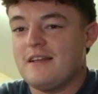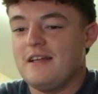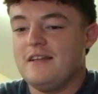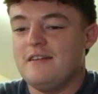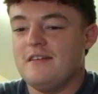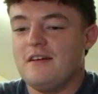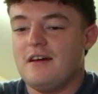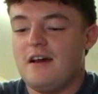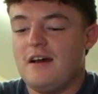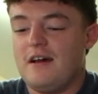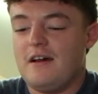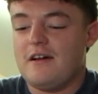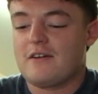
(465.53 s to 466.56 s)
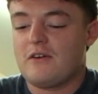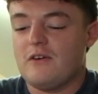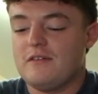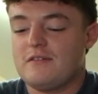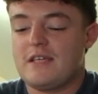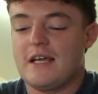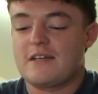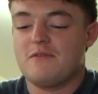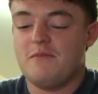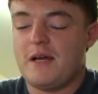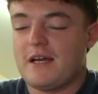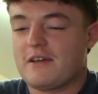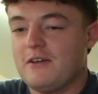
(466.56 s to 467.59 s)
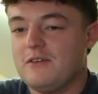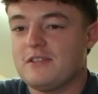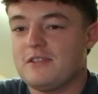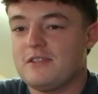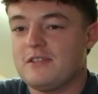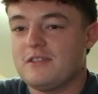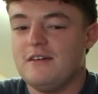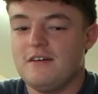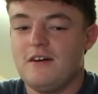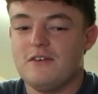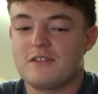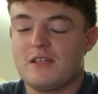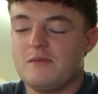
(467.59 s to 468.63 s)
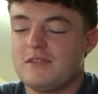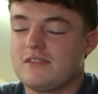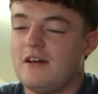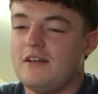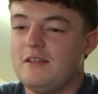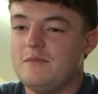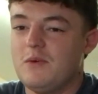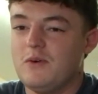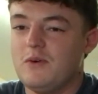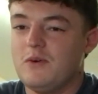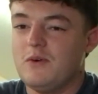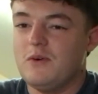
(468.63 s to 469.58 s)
and then I got a text from Paco saying that I was going to be starting in the morning,